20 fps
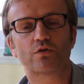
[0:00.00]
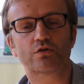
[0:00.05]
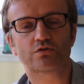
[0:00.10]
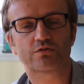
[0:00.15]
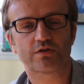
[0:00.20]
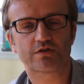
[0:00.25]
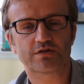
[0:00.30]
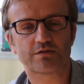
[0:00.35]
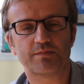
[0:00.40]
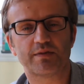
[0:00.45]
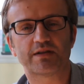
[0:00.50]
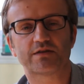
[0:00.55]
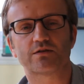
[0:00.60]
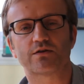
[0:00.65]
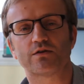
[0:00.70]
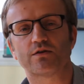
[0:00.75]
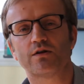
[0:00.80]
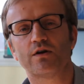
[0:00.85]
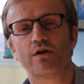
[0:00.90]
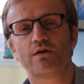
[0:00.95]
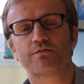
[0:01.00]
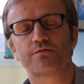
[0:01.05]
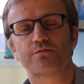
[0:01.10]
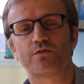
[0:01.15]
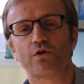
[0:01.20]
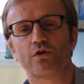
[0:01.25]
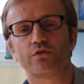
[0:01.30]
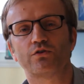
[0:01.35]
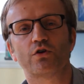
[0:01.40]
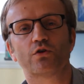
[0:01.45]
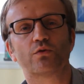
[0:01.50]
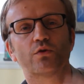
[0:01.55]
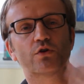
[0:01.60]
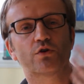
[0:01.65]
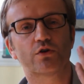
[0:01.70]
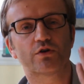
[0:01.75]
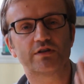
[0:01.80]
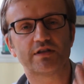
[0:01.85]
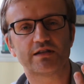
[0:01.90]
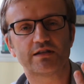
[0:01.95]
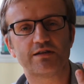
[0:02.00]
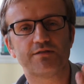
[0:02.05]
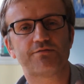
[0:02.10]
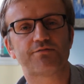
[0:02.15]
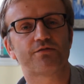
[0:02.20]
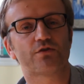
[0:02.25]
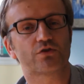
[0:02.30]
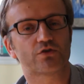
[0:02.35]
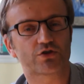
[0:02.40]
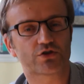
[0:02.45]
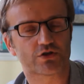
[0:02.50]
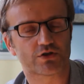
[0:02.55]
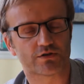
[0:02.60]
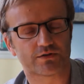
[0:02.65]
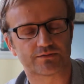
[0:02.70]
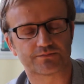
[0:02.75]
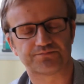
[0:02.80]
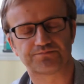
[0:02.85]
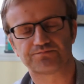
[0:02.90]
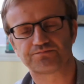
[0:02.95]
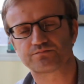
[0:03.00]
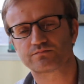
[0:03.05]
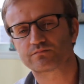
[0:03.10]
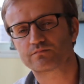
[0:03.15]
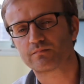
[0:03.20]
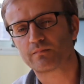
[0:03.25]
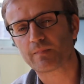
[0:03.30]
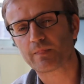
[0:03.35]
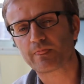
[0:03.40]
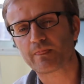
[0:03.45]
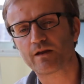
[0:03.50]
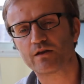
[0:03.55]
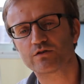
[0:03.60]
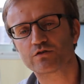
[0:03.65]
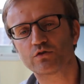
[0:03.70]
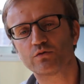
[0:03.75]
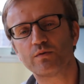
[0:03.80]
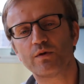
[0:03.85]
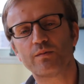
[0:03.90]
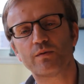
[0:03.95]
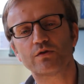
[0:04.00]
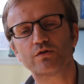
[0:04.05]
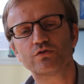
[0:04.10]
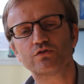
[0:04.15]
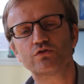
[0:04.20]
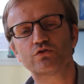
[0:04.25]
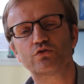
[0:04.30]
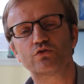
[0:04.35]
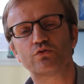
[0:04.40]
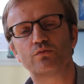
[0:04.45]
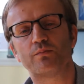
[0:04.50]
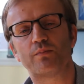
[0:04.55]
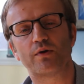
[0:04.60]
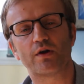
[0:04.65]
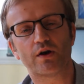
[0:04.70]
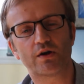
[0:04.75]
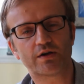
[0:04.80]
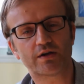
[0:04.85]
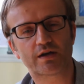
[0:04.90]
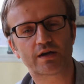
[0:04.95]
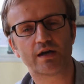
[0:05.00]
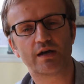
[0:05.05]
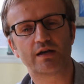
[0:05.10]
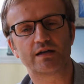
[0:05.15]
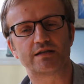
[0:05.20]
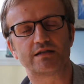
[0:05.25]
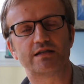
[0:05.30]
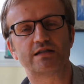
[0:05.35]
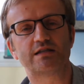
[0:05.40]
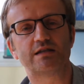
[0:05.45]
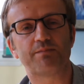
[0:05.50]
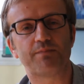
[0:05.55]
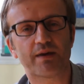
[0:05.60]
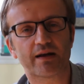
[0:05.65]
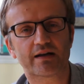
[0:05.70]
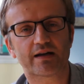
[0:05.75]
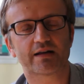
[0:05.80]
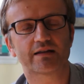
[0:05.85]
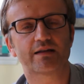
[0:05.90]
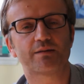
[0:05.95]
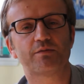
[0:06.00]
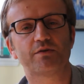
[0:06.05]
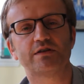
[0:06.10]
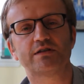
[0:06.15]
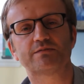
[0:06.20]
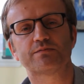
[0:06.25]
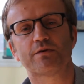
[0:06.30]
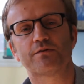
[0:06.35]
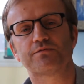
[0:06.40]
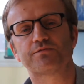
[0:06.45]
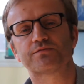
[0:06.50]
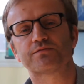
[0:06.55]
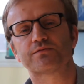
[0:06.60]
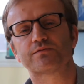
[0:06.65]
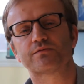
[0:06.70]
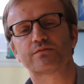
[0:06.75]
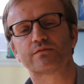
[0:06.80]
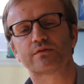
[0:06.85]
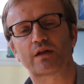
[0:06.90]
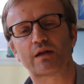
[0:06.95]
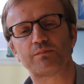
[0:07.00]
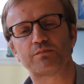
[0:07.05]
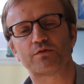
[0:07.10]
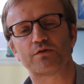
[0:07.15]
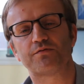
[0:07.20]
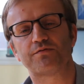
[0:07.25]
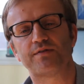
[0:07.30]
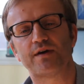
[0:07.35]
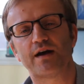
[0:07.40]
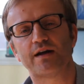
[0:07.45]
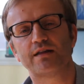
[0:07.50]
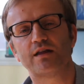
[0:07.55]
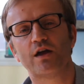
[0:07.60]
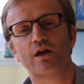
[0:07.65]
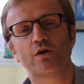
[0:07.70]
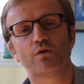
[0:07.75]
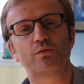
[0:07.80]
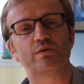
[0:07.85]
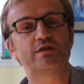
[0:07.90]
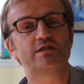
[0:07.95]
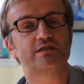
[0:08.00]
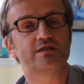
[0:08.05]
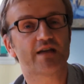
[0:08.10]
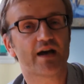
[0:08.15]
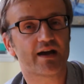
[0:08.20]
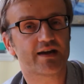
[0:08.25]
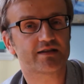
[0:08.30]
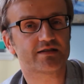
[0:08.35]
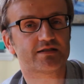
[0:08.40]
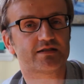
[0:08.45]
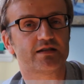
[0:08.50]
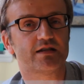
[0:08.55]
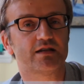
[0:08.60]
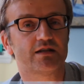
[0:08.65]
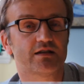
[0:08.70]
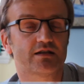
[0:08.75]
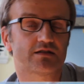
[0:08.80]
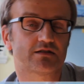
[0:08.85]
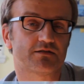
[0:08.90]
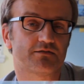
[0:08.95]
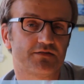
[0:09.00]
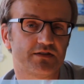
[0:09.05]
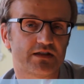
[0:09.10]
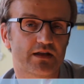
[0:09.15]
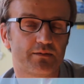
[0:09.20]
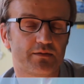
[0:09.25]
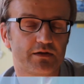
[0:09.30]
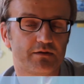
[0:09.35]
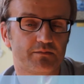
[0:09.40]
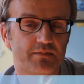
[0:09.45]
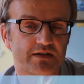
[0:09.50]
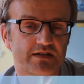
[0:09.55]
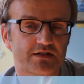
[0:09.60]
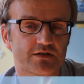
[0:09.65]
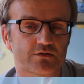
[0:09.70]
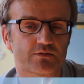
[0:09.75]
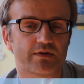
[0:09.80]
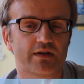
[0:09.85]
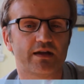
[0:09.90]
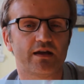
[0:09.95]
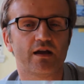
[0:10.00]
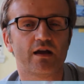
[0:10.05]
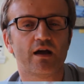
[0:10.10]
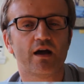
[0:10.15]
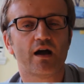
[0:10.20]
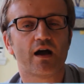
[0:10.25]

neurotransmitter for neurocognitive function. So we want to block this hypercatabolism of tryptophan with niacin, it's vitamin B3,